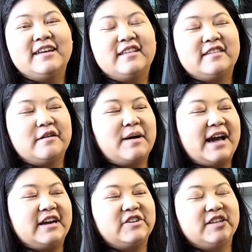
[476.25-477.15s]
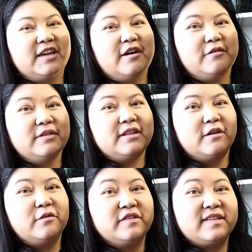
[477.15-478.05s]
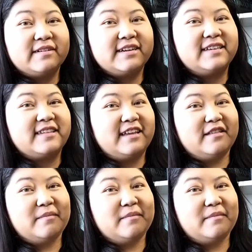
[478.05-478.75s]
So I actually own the whole series in